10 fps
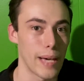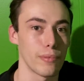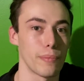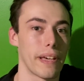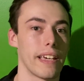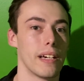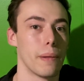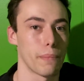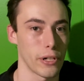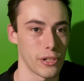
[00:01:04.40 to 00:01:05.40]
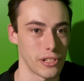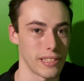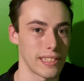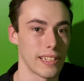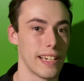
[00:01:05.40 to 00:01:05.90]
Apple Pay
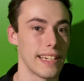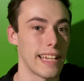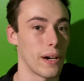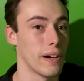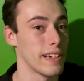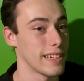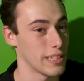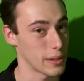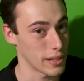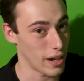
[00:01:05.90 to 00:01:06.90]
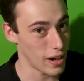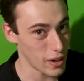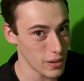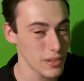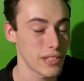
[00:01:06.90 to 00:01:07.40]
purchase. Now, you can
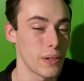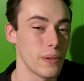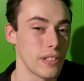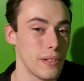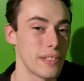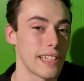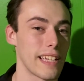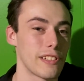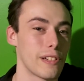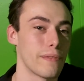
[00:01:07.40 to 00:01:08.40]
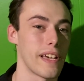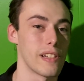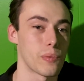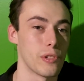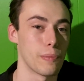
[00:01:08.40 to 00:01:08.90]
also use that to your
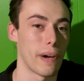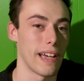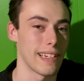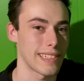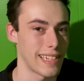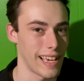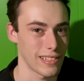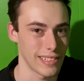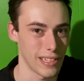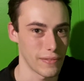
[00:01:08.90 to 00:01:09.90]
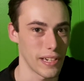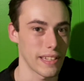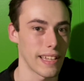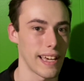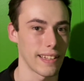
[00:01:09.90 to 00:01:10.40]
advantage when you're buying snacks and stuff
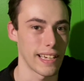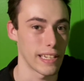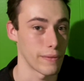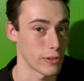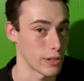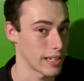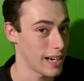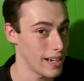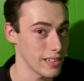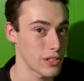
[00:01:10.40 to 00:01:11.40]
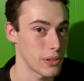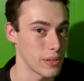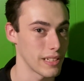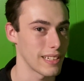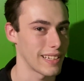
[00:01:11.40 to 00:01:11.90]
like that. Like if you're a college
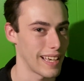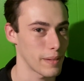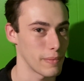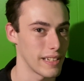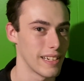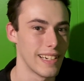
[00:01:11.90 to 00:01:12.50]
student, like me,